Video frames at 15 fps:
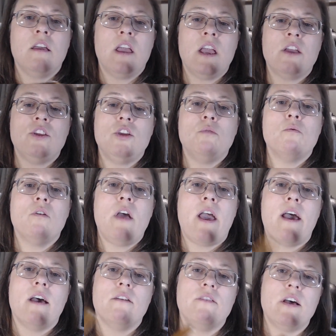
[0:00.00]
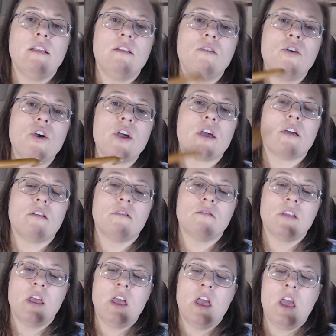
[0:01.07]
And you will have a little hook.
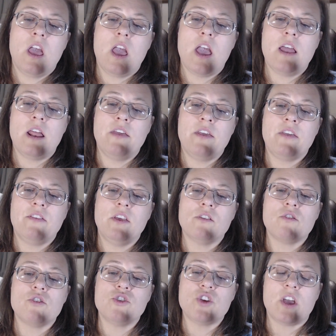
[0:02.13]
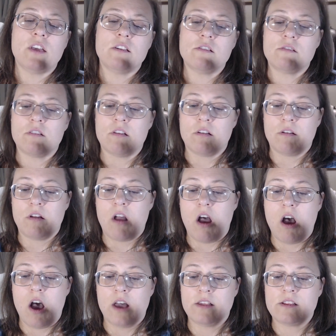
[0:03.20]
And I think these are just
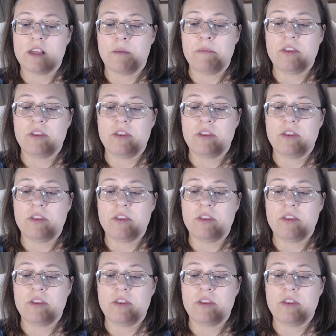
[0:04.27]
awesome.